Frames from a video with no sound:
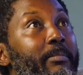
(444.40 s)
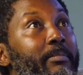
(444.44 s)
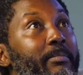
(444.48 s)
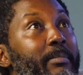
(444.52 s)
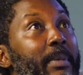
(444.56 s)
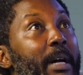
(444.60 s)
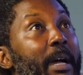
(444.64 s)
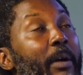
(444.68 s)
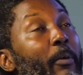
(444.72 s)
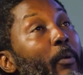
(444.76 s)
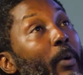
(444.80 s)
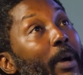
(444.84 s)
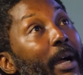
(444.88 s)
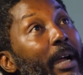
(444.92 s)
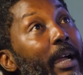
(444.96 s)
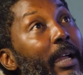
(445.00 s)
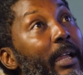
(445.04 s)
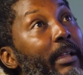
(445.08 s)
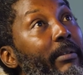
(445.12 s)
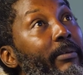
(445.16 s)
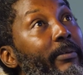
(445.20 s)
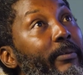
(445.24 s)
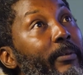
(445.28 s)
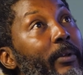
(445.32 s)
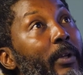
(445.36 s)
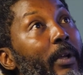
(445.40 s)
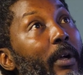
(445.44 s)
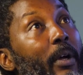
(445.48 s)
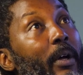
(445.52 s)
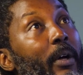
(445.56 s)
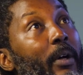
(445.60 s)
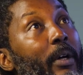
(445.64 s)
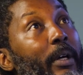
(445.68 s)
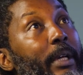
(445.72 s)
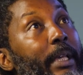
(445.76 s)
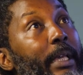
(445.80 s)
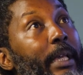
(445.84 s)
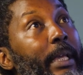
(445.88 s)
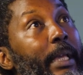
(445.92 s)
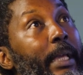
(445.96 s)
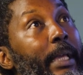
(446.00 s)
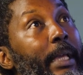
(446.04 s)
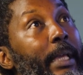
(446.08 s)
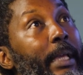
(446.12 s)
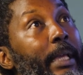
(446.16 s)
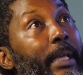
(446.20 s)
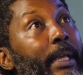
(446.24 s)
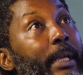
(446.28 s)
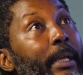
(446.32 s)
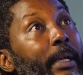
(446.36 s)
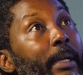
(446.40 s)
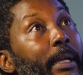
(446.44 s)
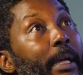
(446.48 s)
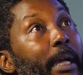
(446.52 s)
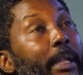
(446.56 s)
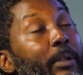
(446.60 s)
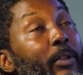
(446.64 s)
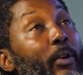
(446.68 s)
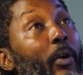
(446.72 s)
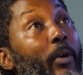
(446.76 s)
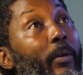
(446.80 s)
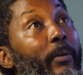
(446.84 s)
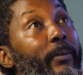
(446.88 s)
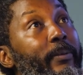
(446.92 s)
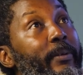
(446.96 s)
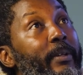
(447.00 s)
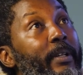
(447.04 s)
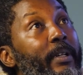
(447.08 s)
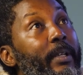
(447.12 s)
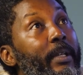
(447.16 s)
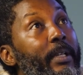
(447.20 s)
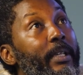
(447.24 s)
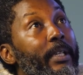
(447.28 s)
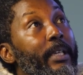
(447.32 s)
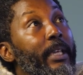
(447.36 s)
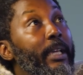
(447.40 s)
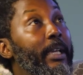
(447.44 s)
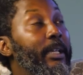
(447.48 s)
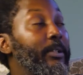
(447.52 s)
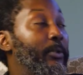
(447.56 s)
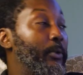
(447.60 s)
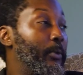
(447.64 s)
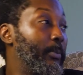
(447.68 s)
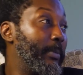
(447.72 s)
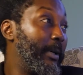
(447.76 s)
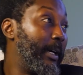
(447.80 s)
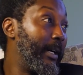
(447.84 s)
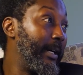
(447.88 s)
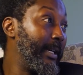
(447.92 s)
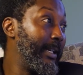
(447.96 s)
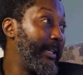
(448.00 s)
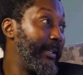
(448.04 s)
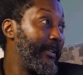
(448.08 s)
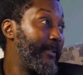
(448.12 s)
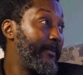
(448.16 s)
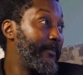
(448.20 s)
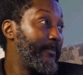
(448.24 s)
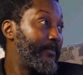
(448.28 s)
my wife got an offer here in Dubai.